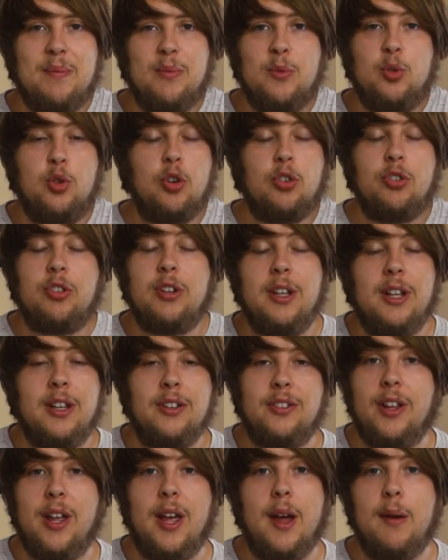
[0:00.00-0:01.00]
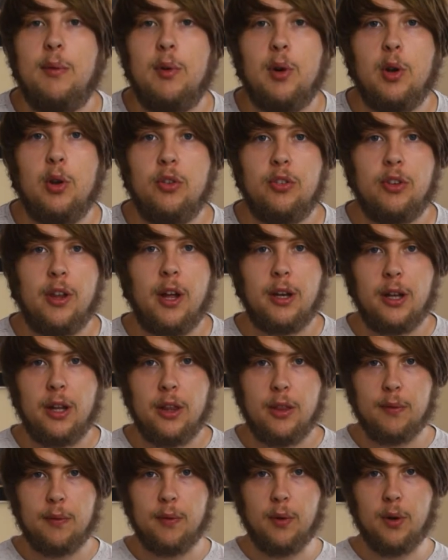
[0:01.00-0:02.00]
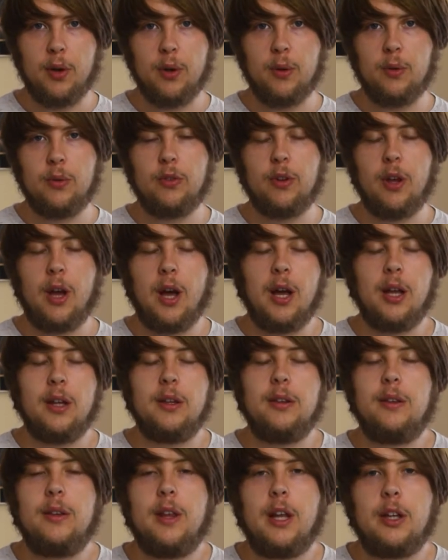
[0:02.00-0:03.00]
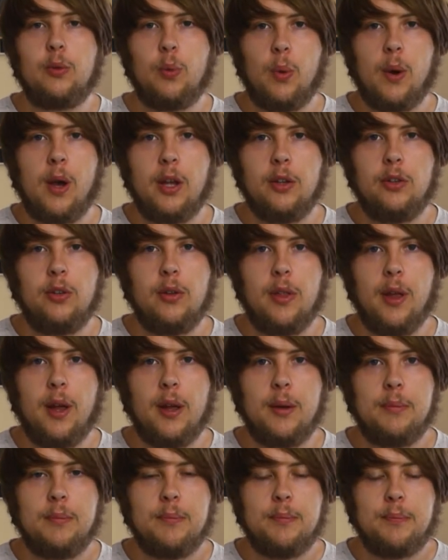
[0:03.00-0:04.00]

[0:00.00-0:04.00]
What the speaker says: just in case I ever lose any of the photos, and that's why I do that.